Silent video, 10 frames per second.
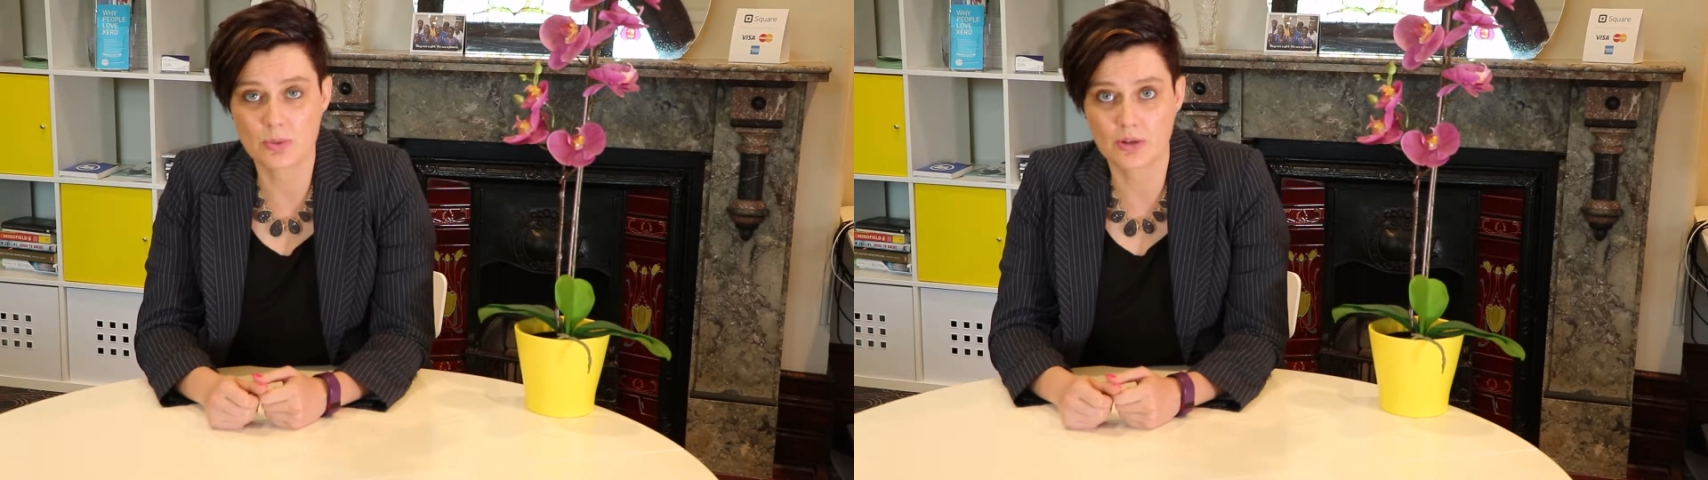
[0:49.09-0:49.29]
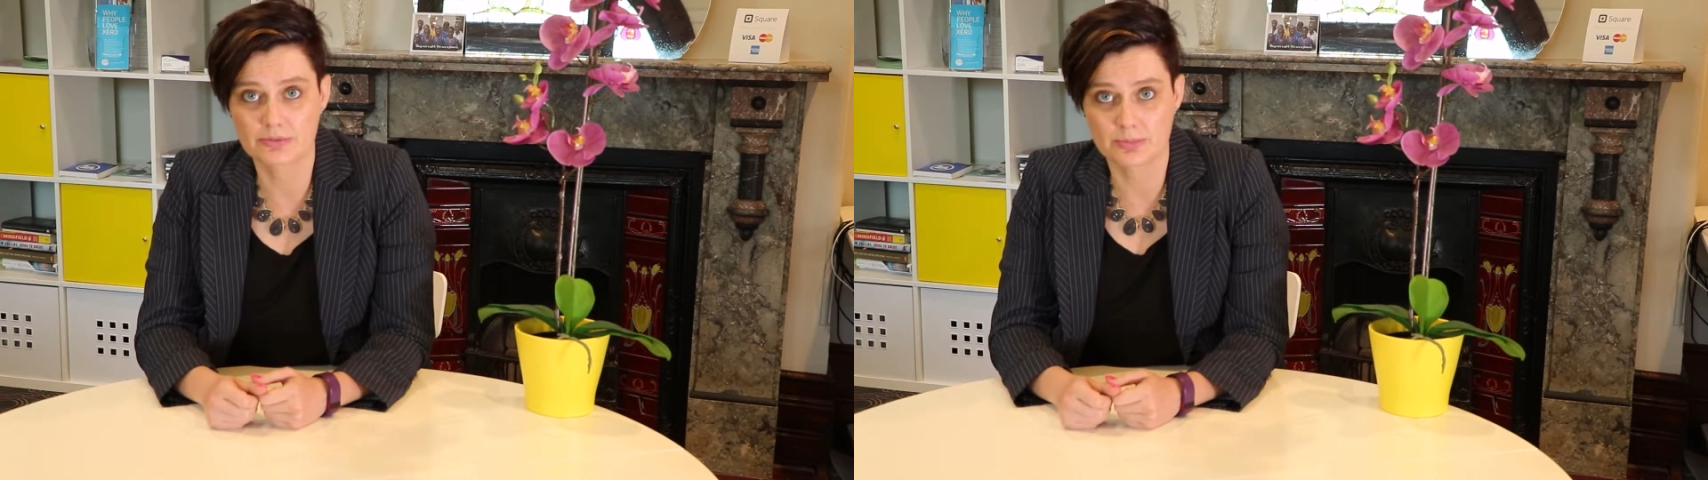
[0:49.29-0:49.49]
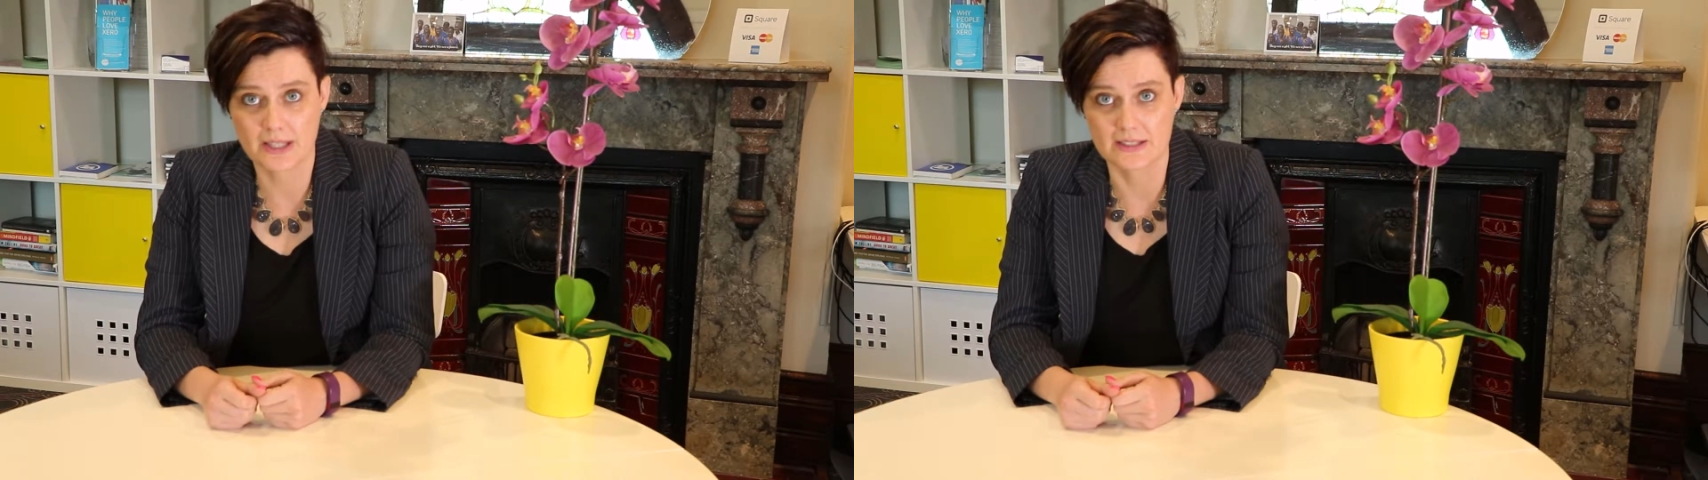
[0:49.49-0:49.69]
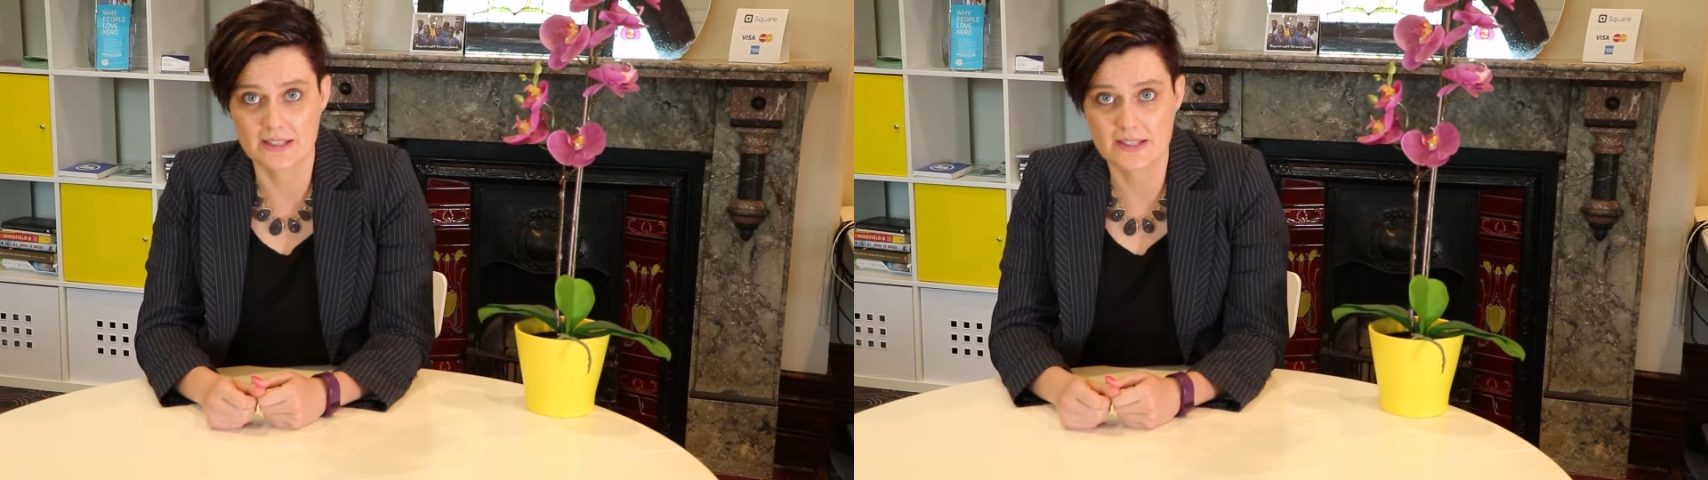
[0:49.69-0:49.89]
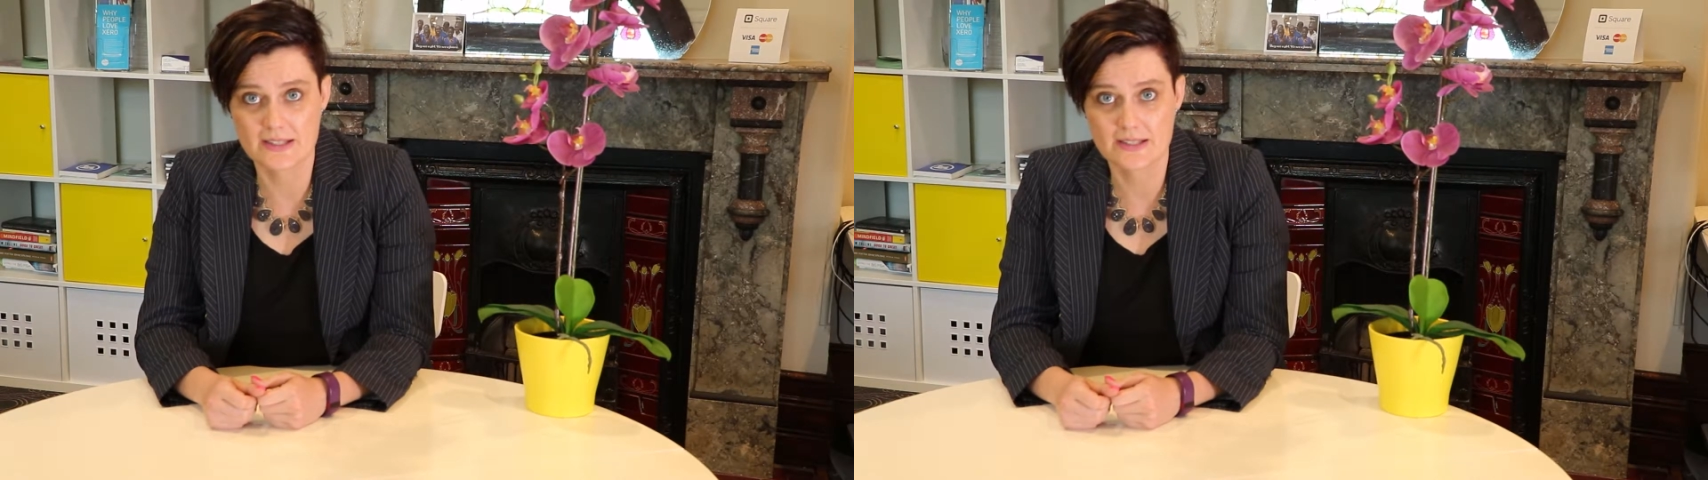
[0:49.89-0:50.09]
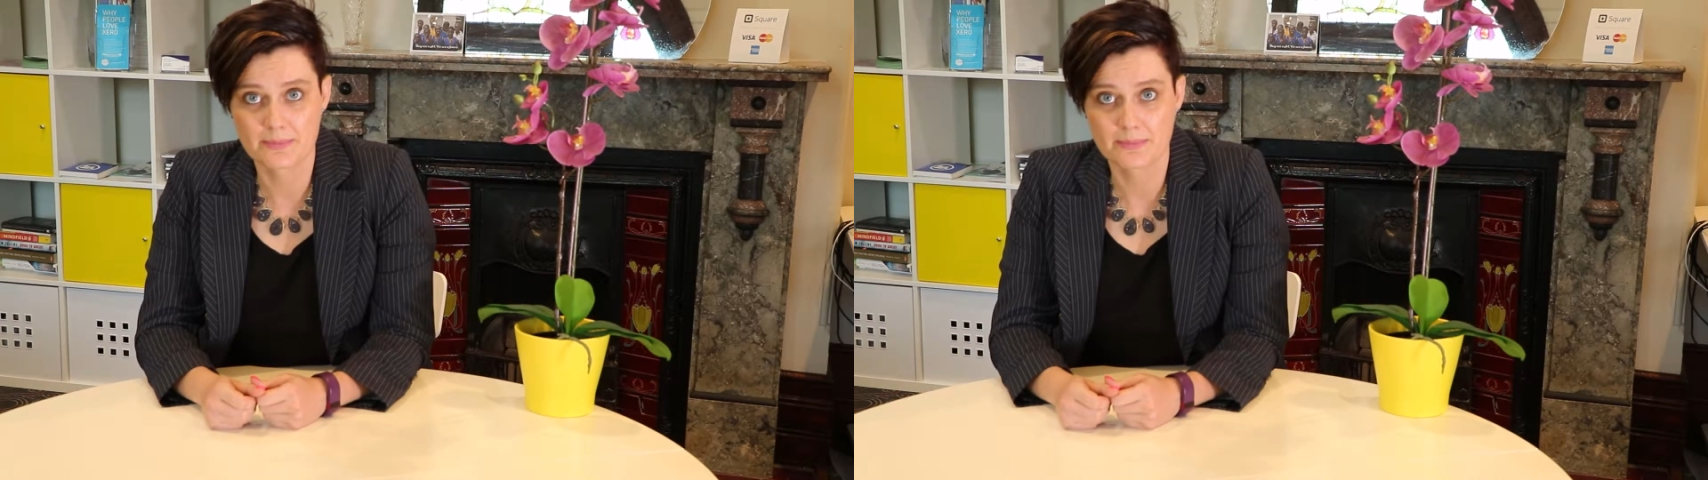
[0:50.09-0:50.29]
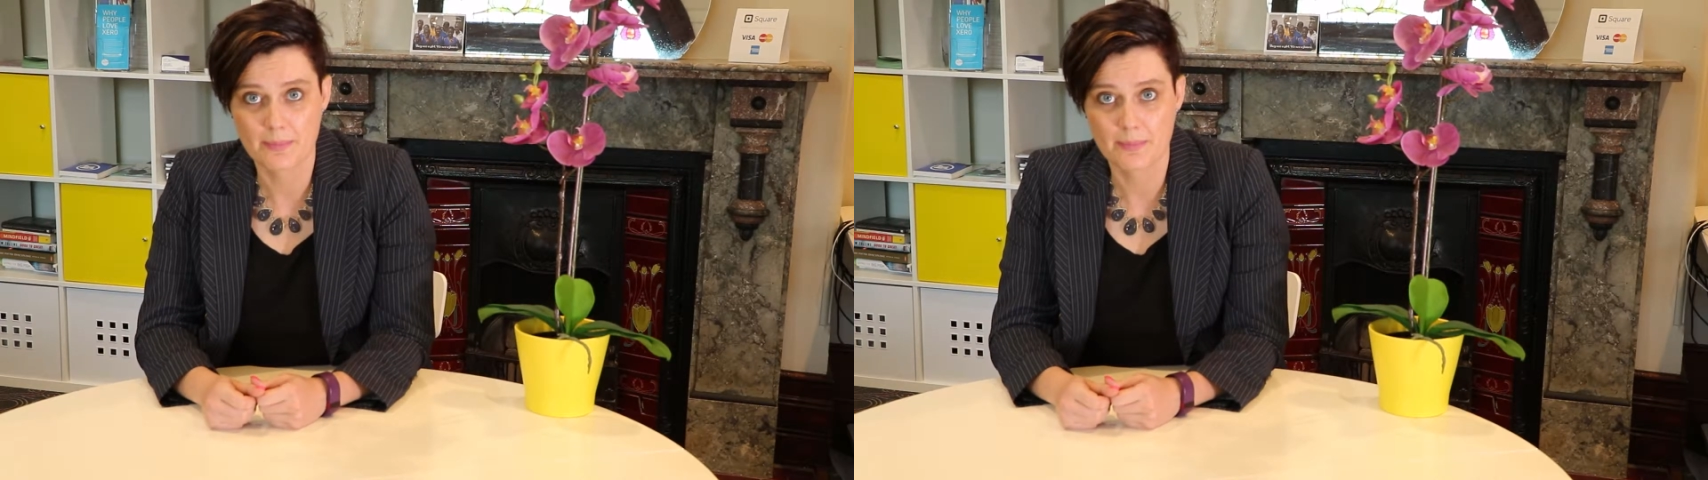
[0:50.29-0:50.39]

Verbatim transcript: 12 months.